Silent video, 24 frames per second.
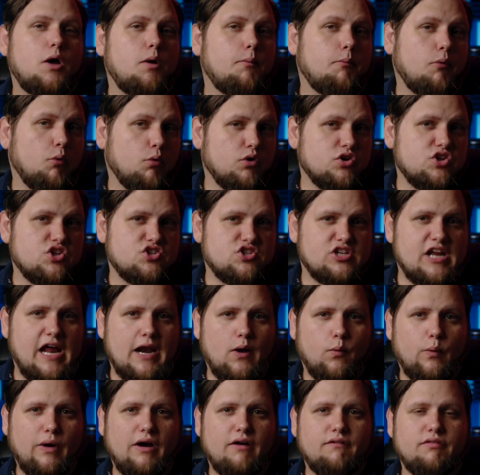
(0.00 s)
but we're just not
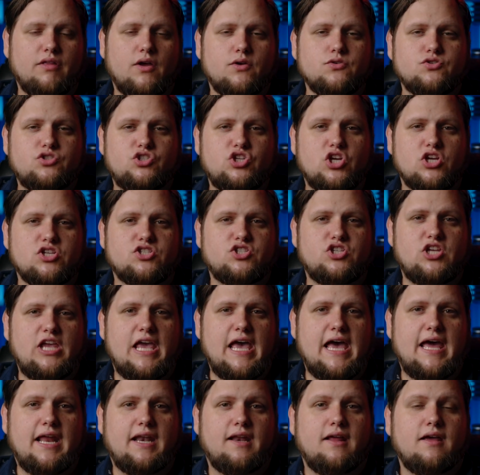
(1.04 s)
aware of those just
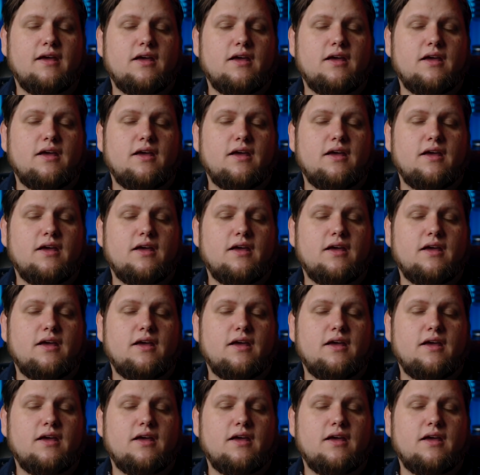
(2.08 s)
yet.